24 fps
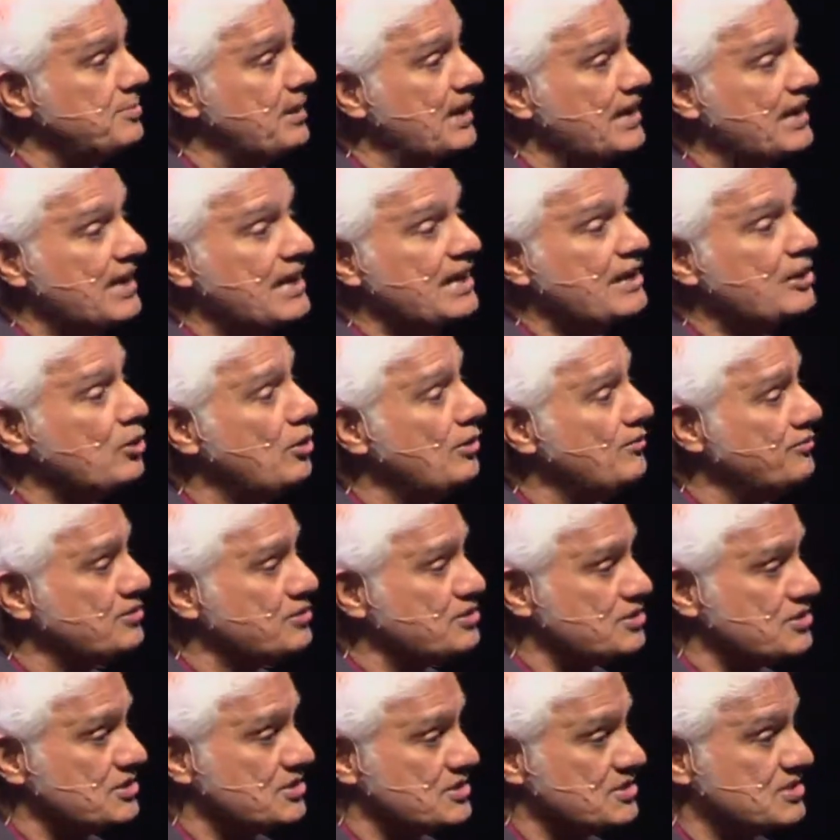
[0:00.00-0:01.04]
by high
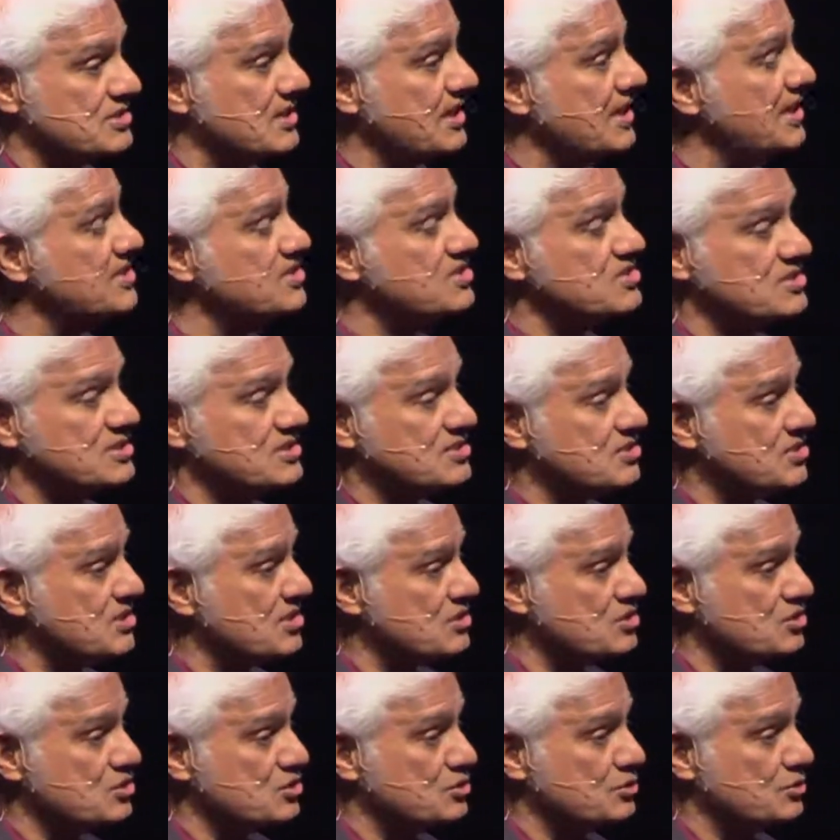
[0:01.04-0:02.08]
officers and high
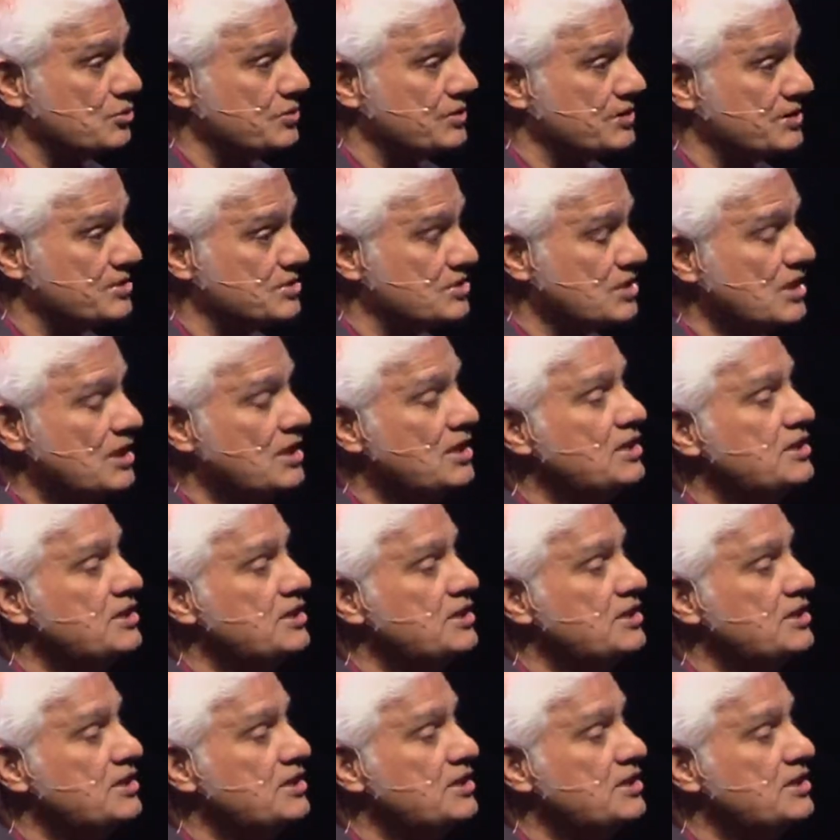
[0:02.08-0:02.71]
success stories.